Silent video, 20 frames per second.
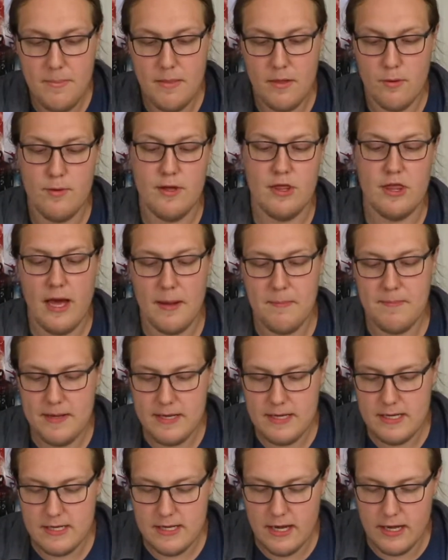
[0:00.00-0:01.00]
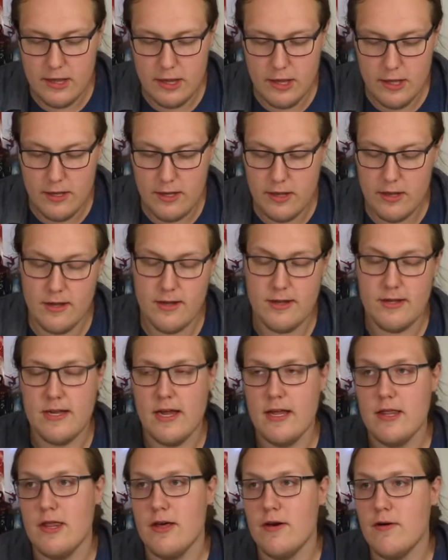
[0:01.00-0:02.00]
With that being said
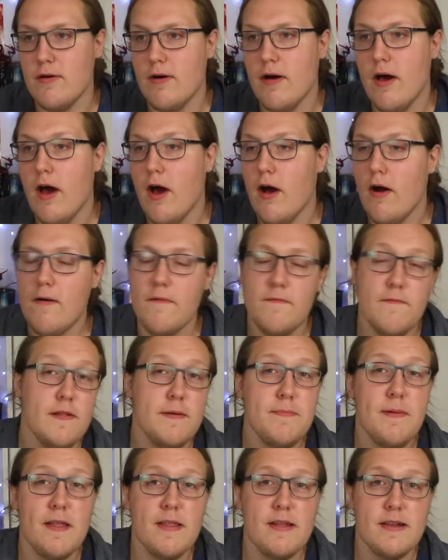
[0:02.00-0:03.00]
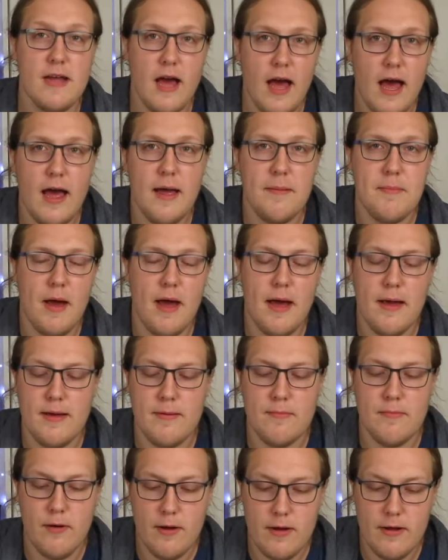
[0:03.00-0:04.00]
though, hopefully by the time
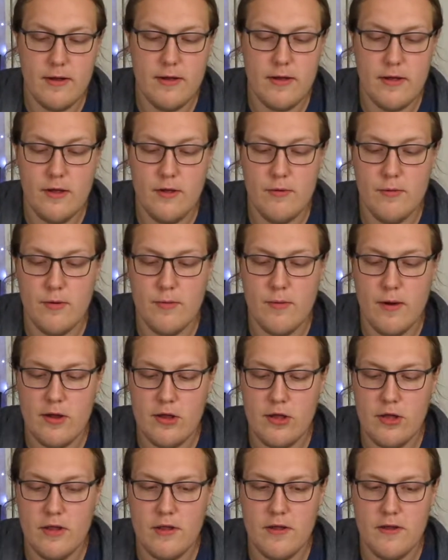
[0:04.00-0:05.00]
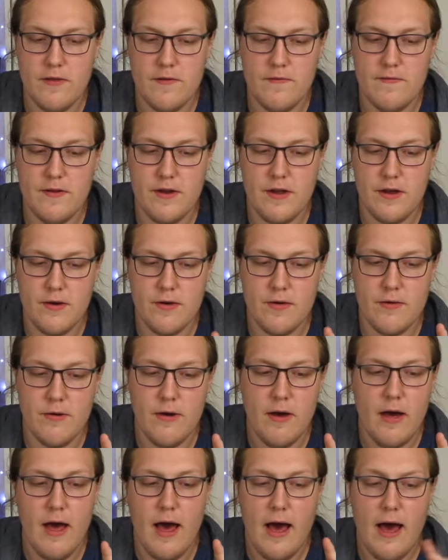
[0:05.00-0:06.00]
you are watching this
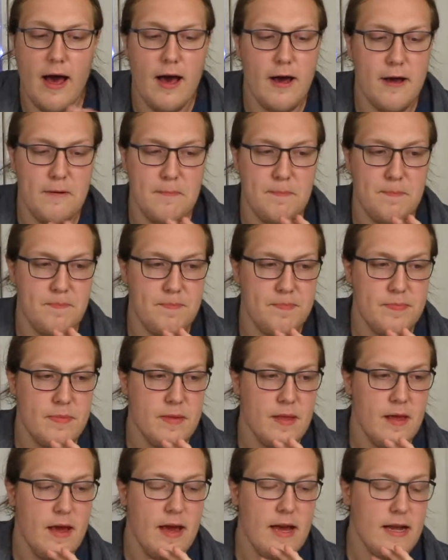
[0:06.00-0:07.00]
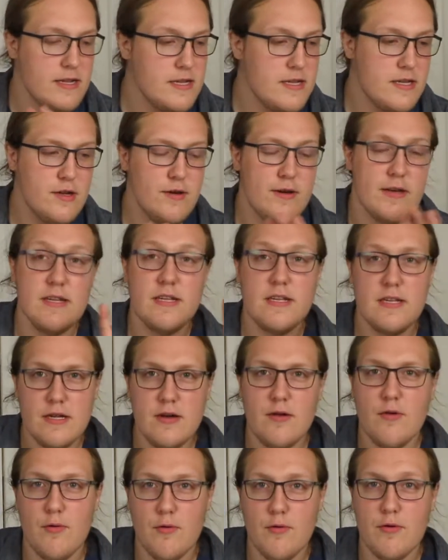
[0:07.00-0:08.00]
video, you can
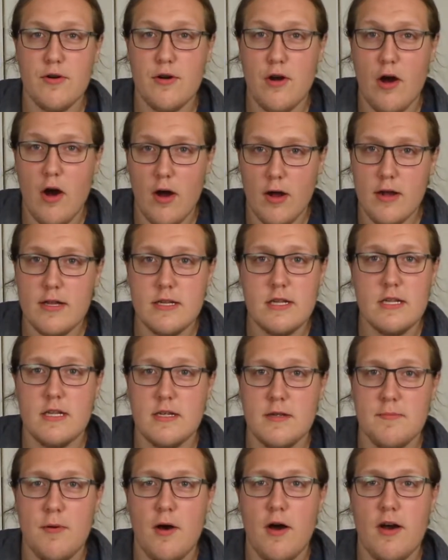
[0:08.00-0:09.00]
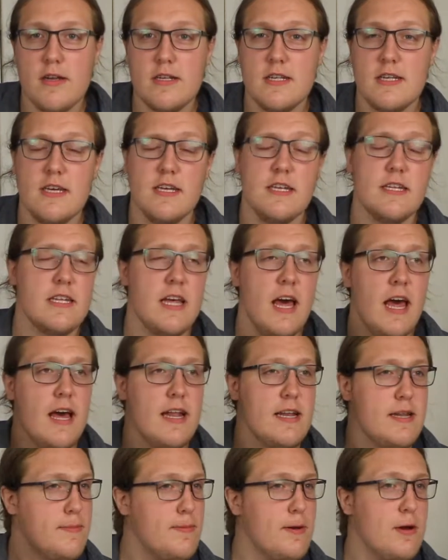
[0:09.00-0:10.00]
still order August's box, because
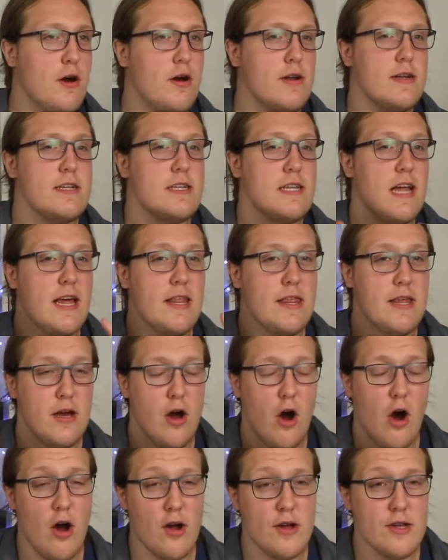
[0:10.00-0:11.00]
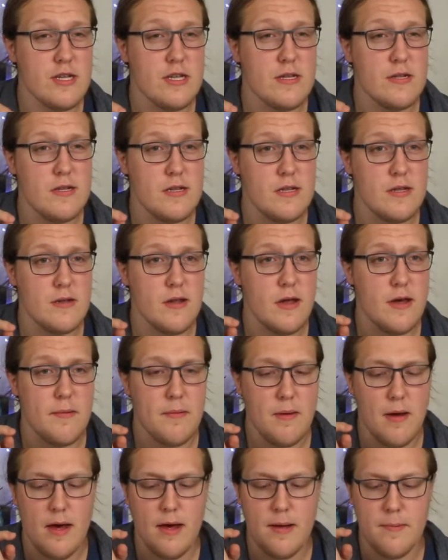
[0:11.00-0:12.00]
to be honest, I think August's
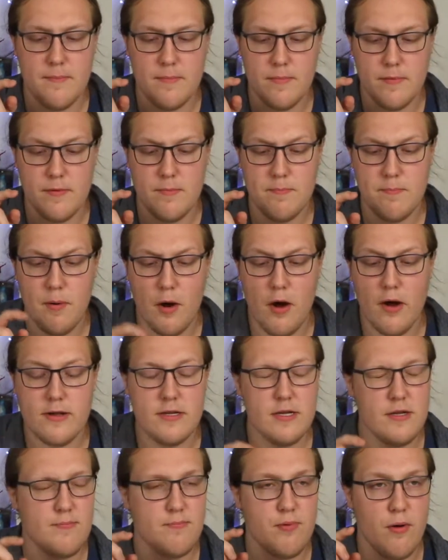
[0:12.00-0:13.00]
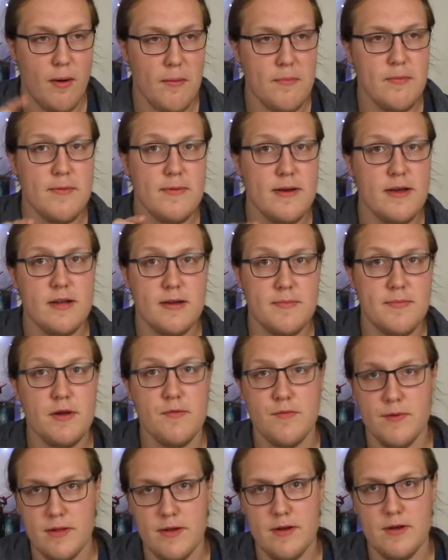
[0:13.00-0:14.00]
box is probably going to be a
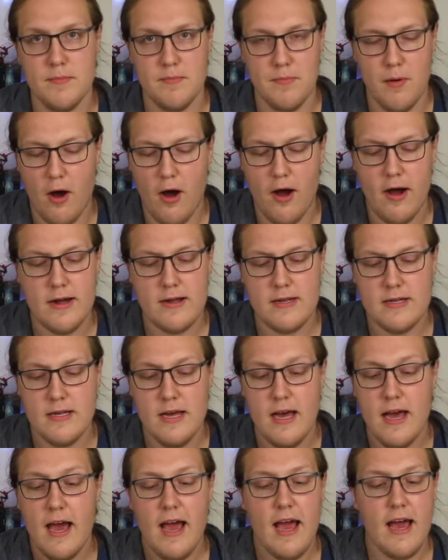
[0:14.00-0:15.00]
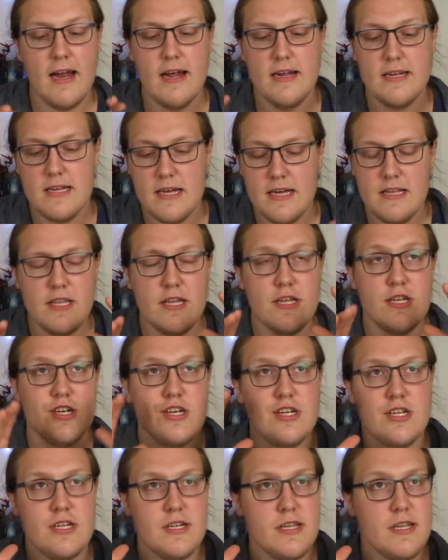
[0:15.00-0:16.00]
really good box. And I say this
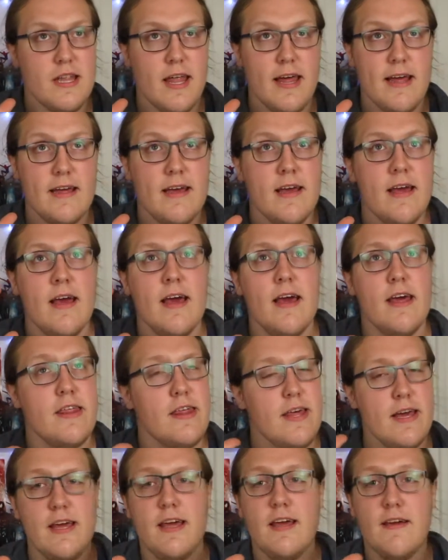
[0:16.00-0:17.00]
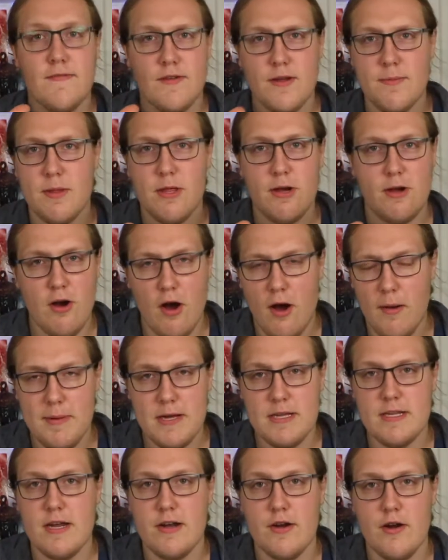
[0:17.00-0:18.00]
just like thinking of some of the
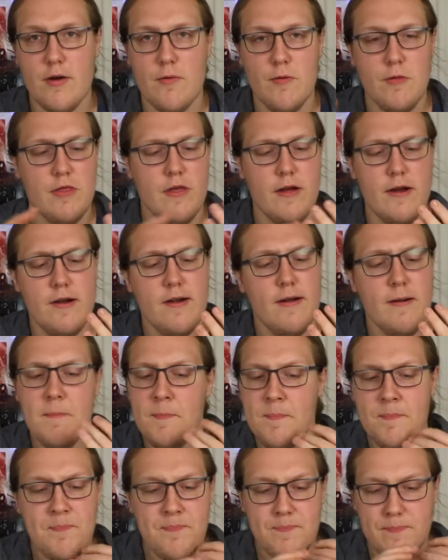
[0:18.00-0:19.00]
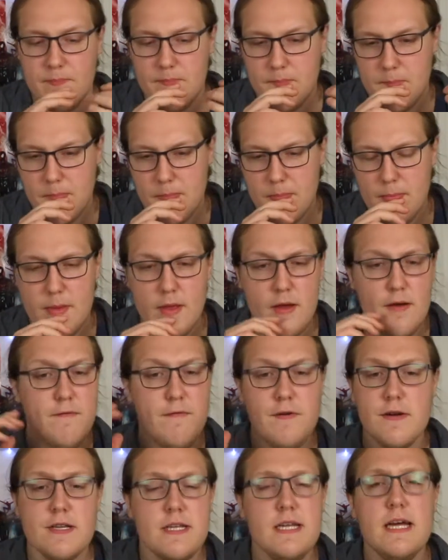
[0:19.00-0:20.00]
comics that are out there.
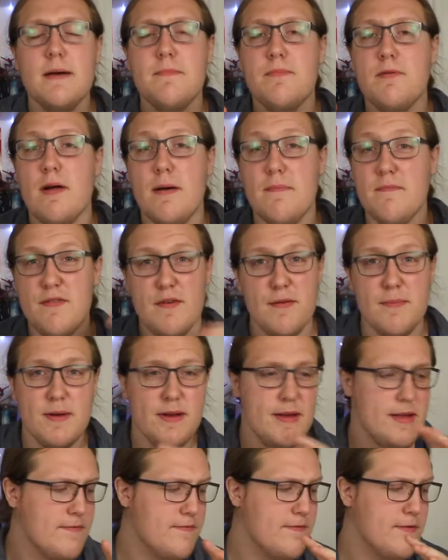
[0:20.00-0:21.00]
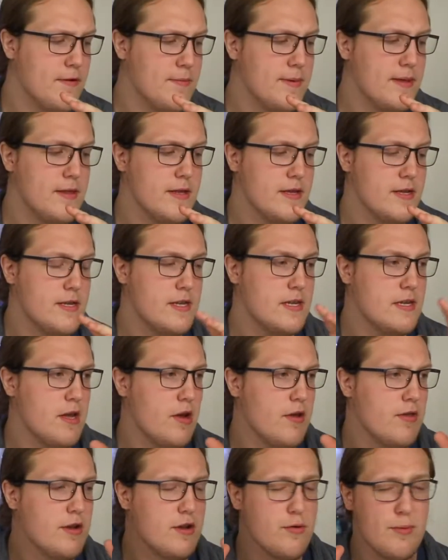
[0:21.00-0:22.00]
For example, I'm filming this
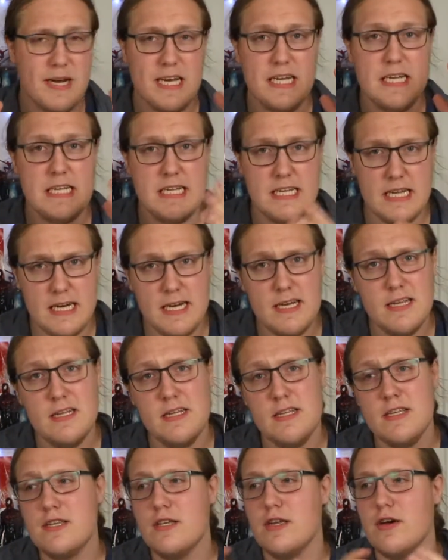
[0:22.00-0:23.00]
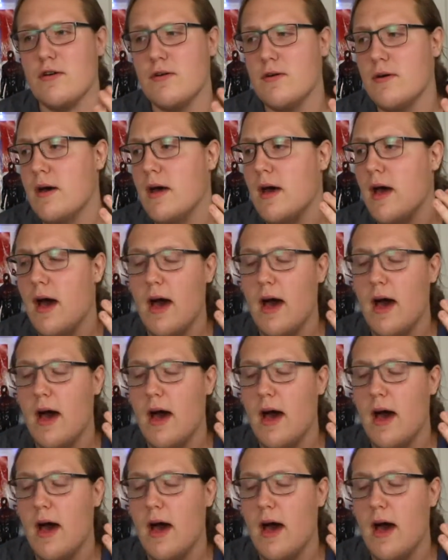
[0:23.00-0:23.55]
on the 26th, so